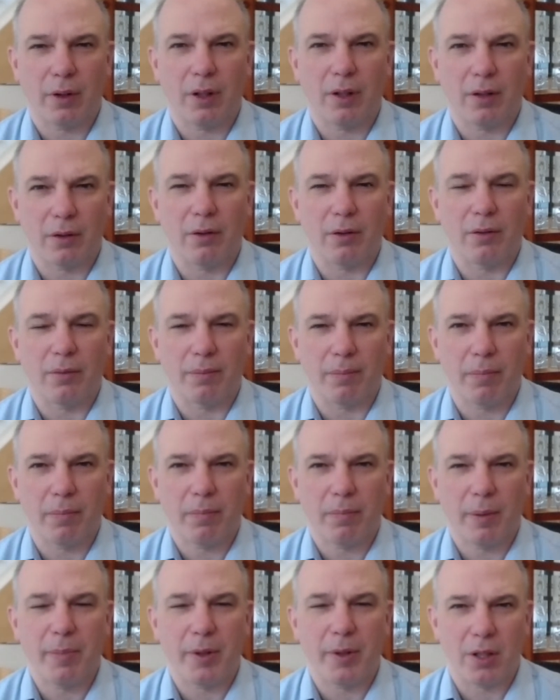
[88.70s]
clinical
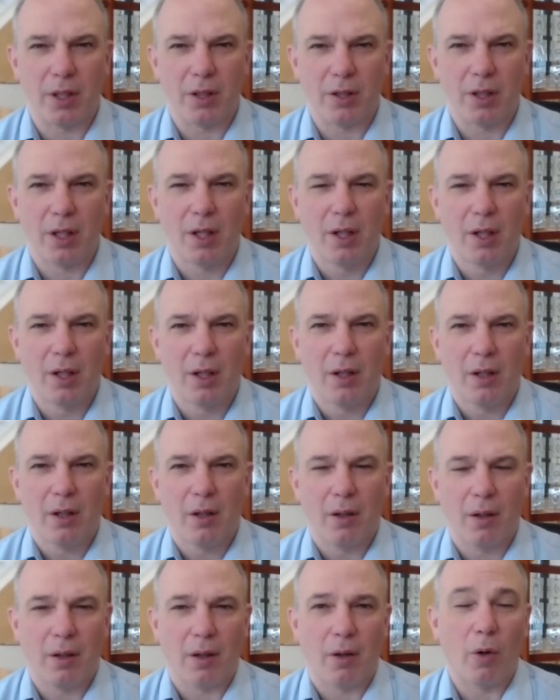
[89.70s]
purposes.
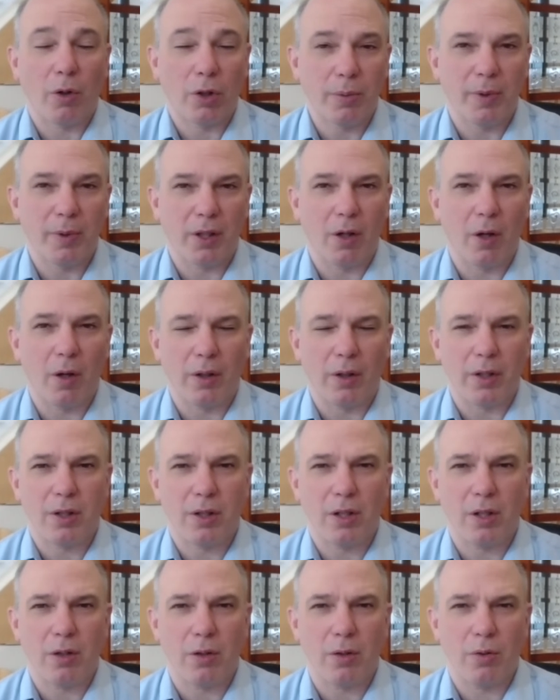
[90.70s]
Our ultimate goal is
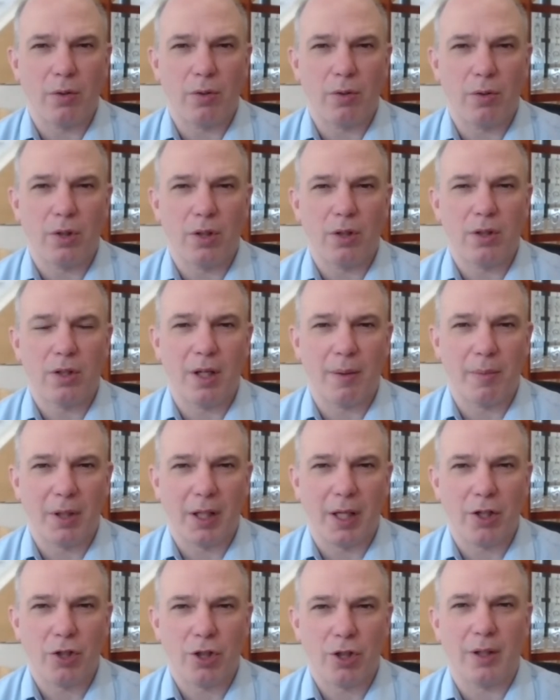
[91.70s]
to use
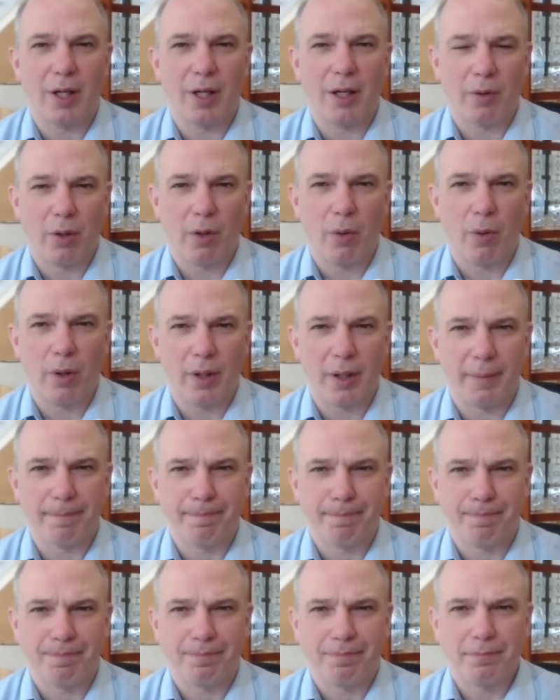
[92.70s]
stimulation and recording
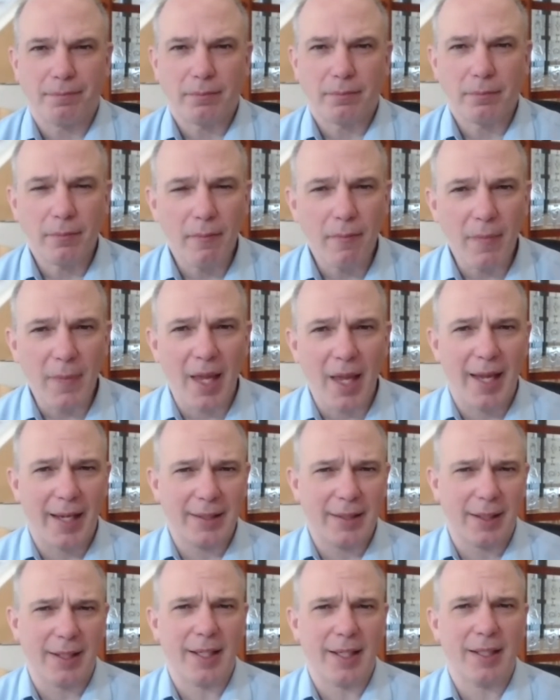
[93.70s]

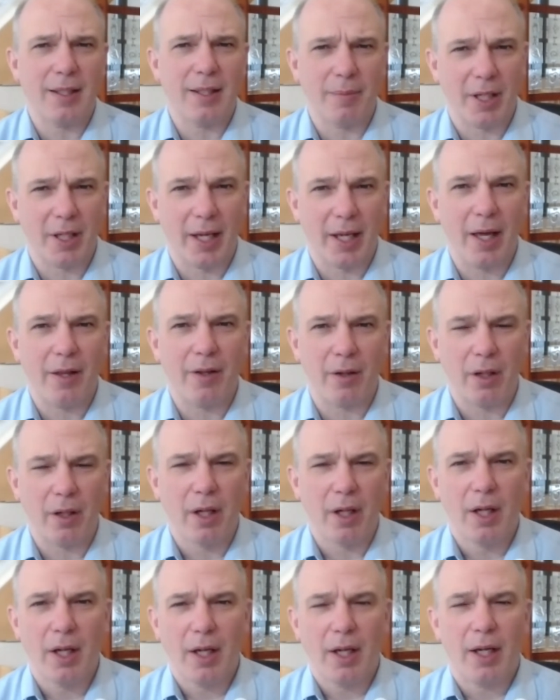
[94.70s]
and to link them
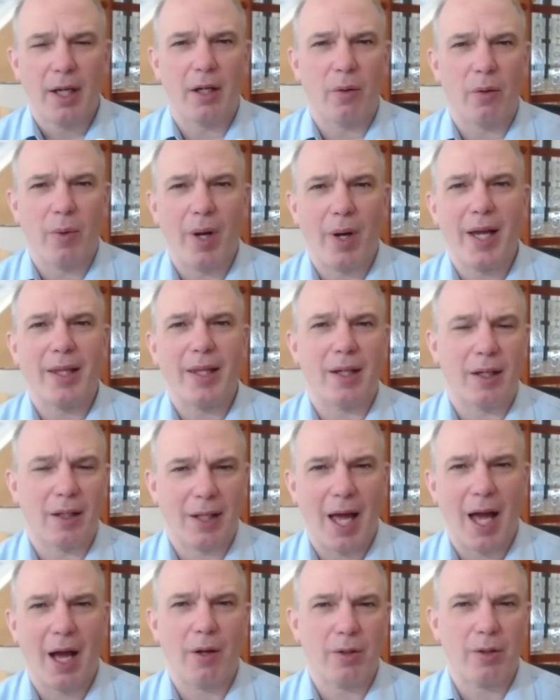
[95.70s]
together in a way that
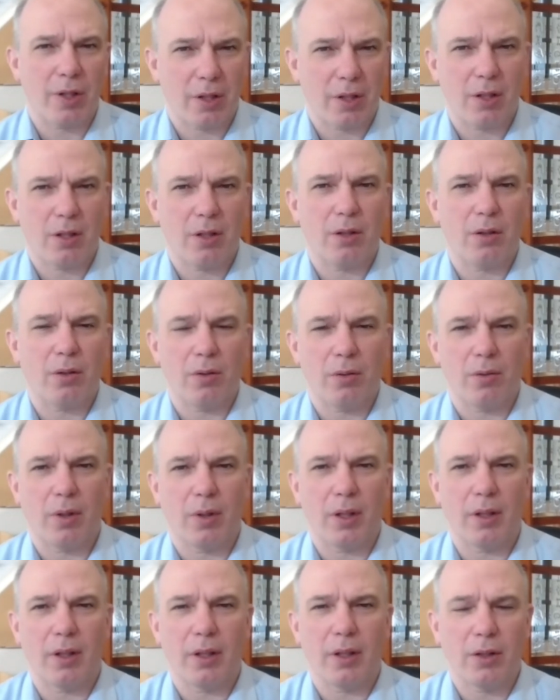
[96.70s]
allows us
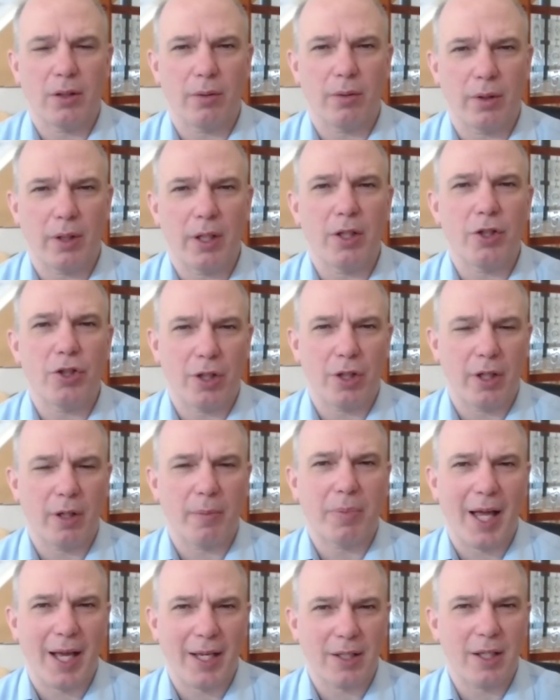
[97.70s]
to engineer
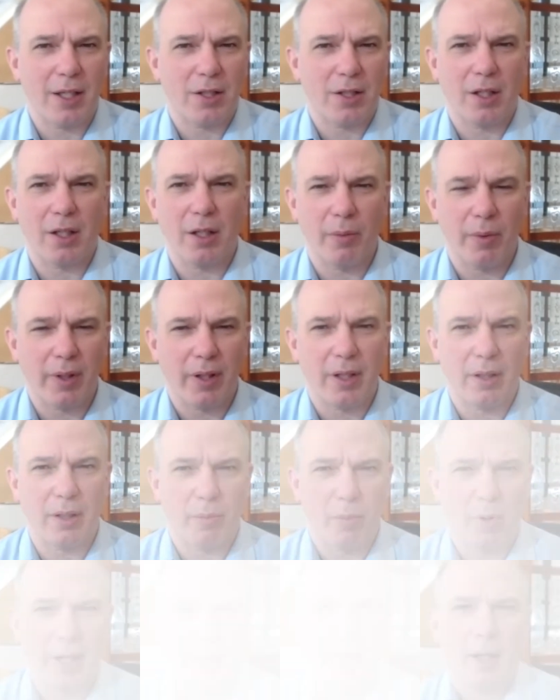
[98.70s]
plasticity within
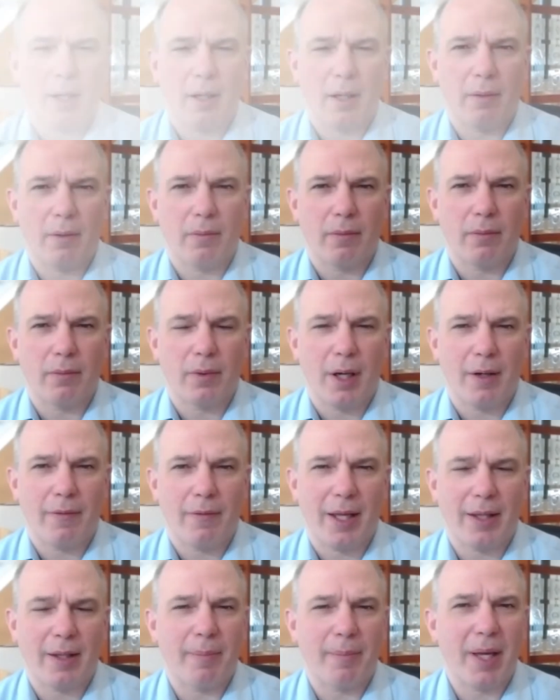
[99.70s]
the brain.
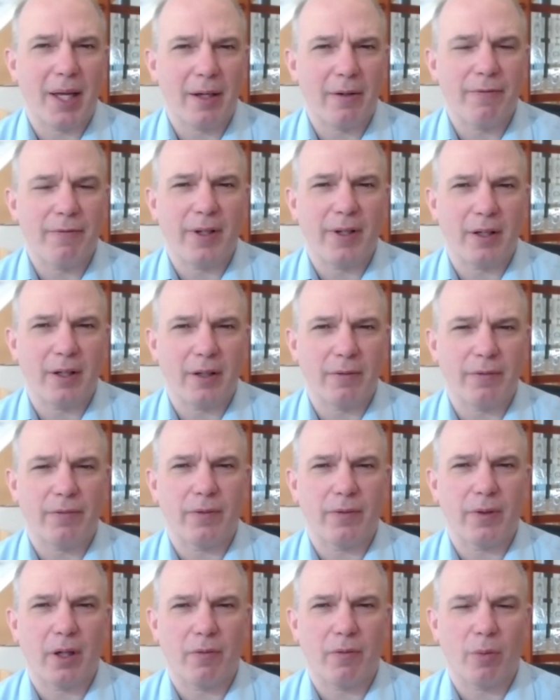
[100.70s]
I've had the benefit
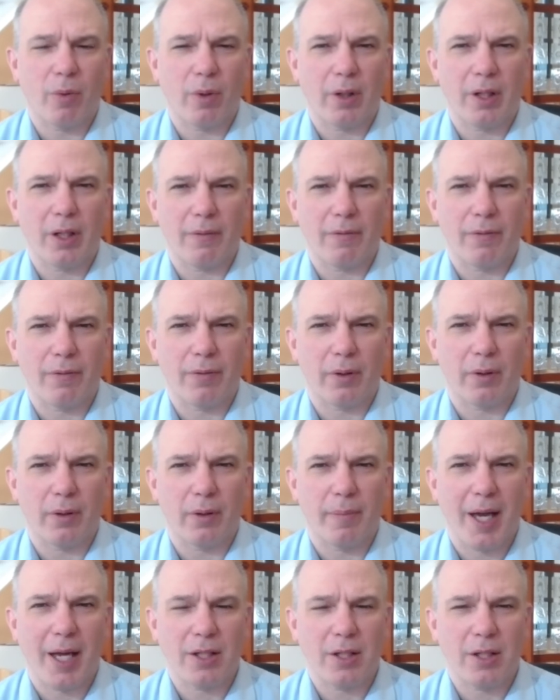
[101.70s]
of working for
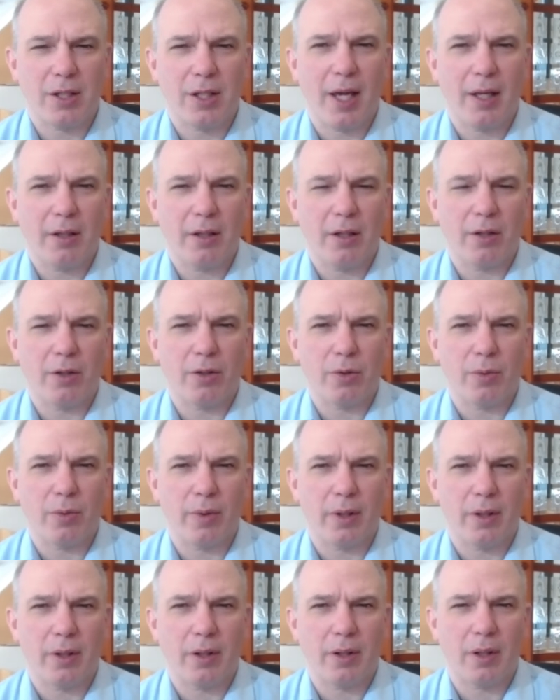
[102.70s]
the past 10 years
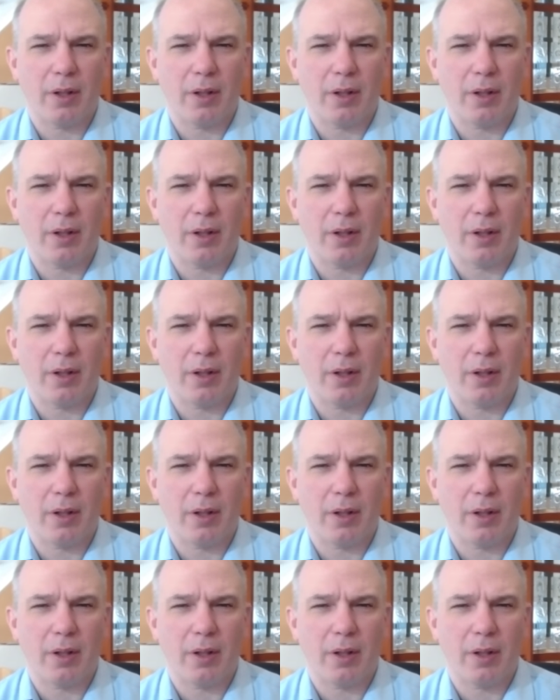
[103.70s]
with